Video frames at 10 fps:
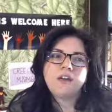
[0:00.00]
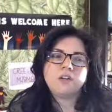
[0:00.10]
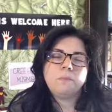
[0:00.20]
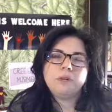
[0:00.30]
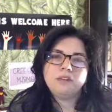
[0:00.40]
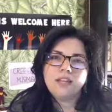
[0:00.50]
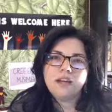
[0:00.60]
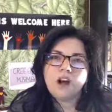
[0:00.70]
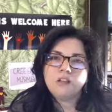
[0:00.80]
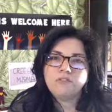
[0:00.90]
after
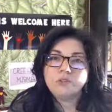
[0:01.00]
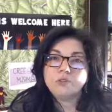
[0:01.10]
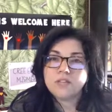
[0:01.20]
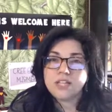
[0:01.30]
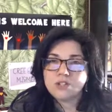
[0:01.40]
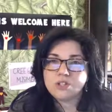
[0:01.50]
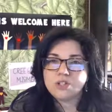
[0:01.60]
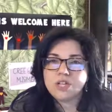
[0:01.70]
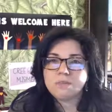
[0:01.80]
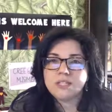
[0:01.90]
building all of those
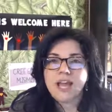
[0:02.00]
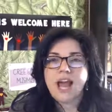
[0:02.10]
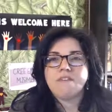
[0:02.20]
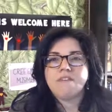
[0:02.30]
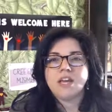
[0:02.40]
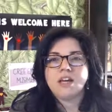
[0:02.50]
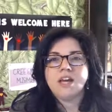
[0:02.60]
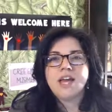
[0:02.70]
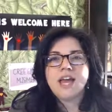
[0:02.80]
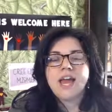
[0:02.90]
relationships and having
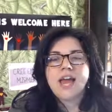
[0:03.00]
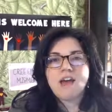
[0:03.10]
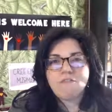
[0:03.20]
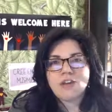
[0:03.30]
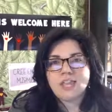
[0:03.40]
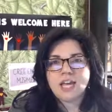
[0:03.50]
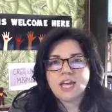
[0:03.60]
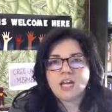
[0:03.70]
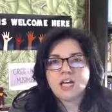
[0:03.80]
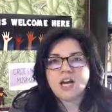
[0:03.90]

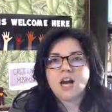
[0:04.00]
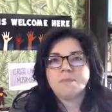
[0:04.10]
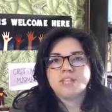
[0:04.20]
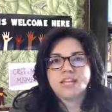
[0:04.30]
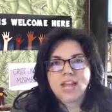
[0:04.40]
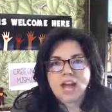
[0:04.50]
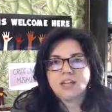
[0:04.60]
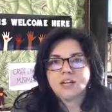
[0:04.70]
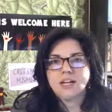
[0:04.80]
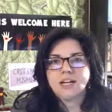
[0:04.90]
everything come
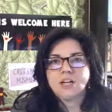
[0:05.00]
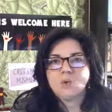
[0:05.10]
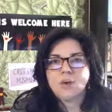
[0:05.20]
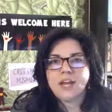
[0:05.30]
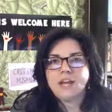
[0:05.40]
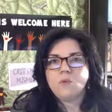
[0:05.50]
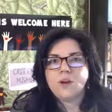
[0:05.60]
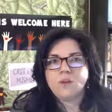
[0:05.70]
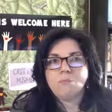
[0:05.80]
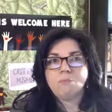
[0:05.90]
together in a way
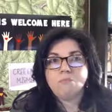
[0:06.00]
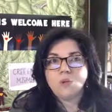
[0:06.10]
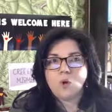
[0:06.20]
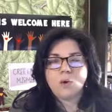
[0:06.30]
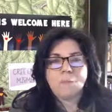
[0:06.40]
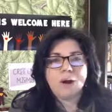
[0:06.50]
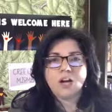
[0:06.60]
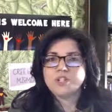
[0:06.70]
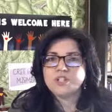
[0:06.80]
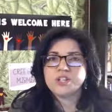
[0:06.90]
when, you know, when
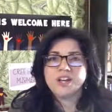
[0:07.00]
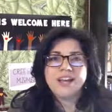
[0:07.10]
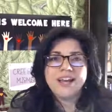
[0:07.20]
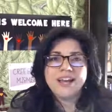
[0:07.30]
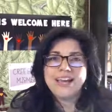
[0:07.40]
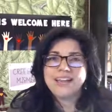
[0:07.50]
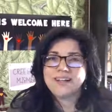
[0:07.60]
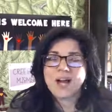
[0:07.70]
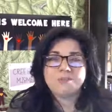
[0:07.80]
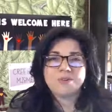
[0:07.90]
March
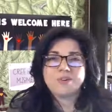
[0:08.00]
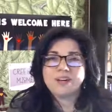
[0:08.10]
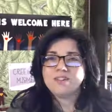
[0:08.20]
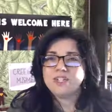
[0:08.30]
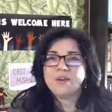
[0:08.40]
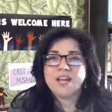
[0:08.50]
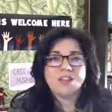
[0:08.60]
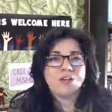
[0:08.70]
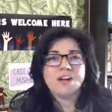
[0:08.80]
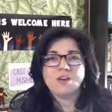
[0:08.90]
get comes around, you
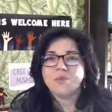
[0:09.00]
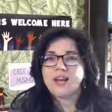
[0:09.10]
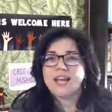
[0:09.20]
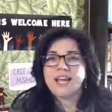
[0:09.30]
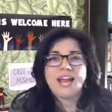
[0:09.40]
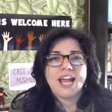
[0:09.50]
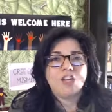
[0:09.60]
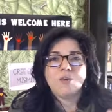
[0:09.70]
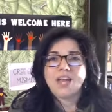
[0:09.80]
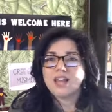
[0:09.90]
hit the ground running
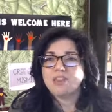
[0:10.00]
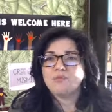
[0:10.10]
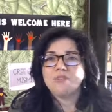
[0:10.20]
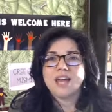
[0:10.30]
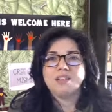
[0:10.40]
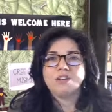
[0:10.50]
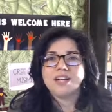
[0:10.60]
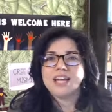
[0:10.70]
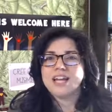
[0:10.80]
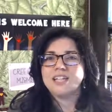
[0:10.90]
and you get through that
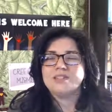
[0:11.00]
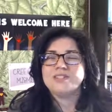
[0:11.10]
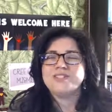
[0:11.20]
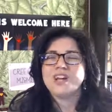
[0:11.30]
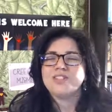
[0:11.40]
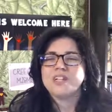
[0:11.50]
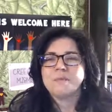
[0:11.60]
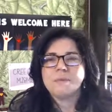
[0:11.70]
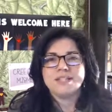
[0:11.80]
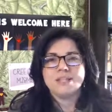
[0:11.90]
learning in such an
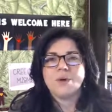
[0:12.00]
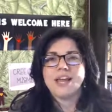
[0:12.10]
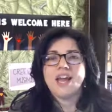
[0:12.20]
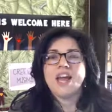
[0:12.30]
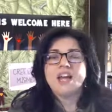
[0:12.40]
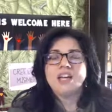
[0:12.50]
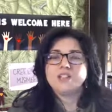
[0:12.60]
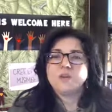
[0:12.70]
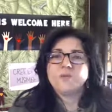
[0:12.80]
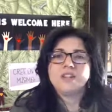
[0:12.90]
amazing way
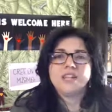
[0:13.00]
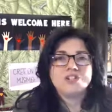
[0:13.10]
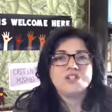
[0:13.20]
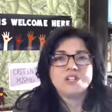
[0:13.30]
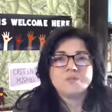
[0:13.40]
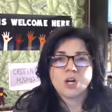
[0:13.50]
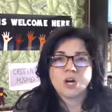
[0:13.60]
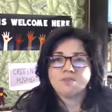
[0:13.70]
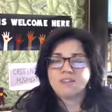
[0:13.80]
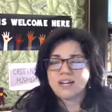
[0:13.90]
because your relationships
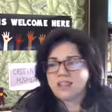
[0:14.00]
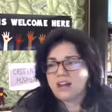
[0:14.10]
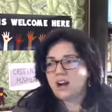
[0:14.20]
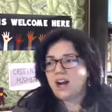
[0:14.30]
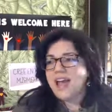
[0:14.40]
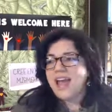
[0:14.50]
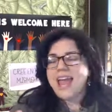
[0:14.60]
are already there